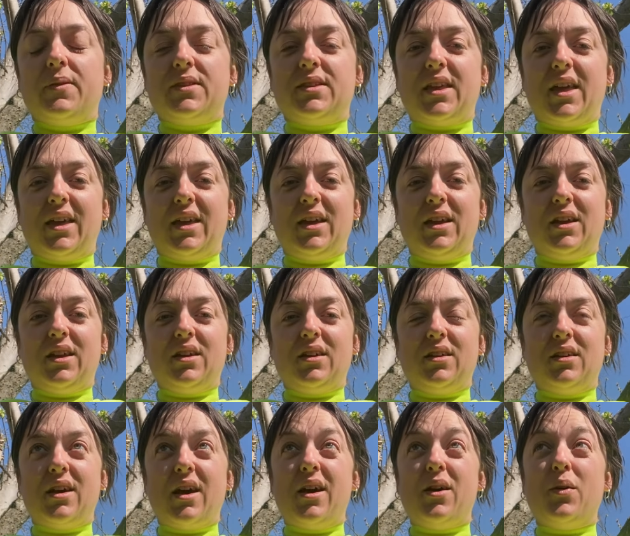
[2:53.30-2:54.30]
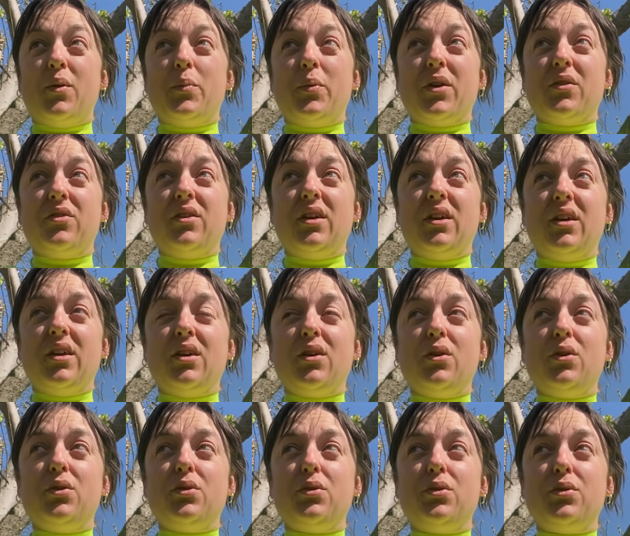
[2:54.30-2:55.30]
taking out a breath here,
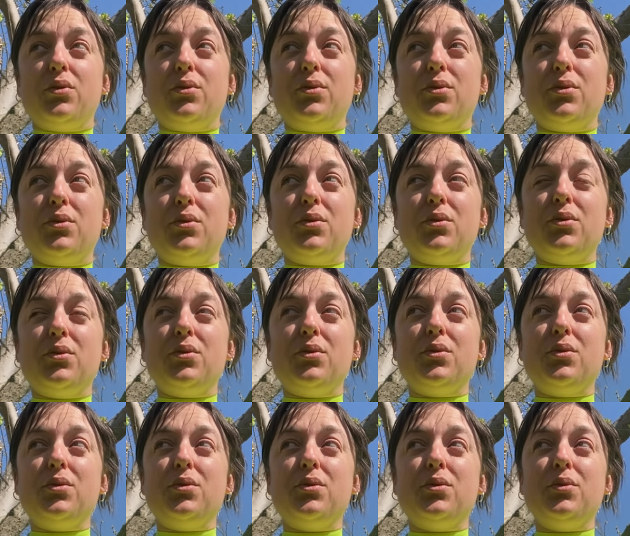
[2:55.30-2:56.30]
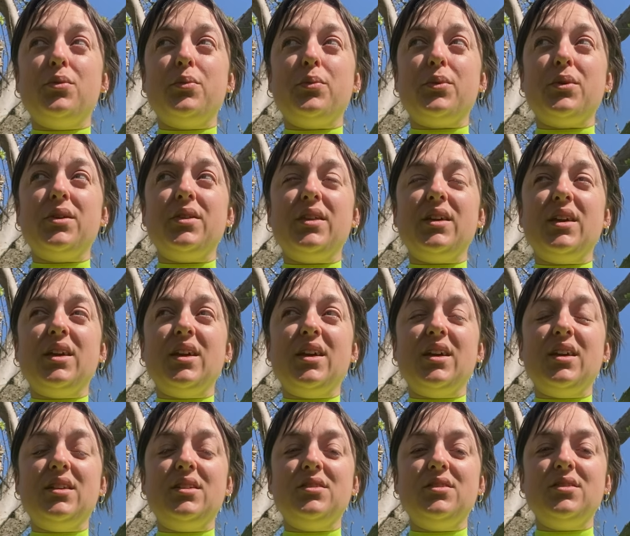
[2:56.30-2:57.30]
breathing
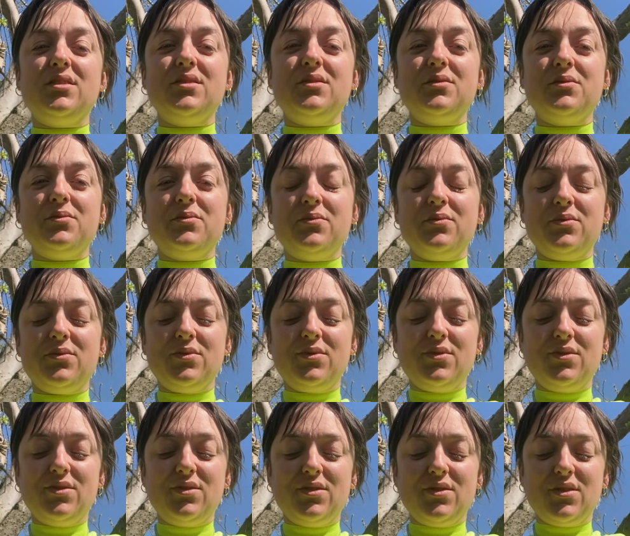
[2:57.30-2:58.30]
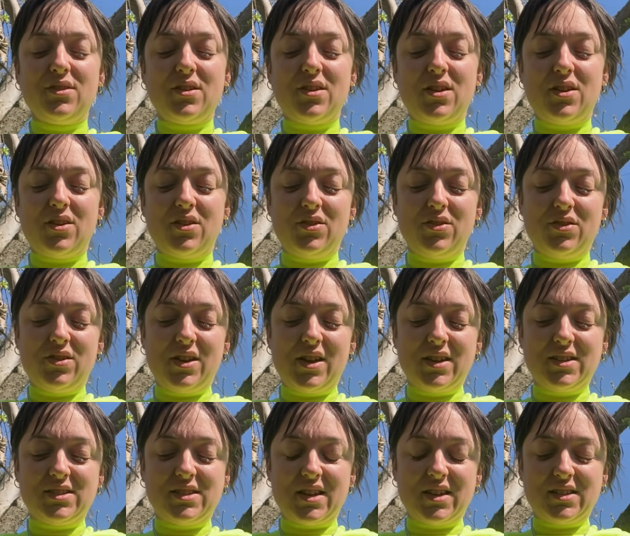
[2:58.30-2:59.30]
in, and on your
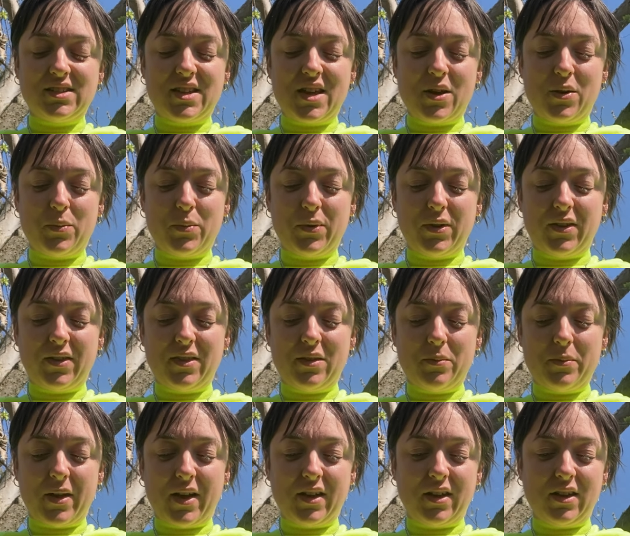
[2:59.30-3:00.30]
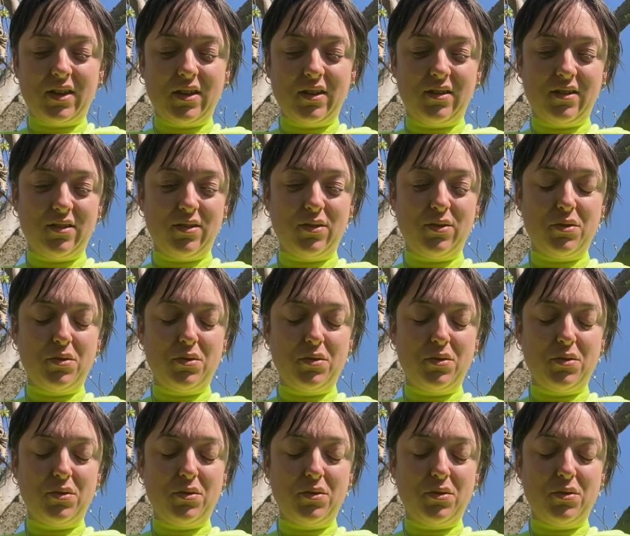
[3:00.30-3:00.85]
next exhale bringing them back in.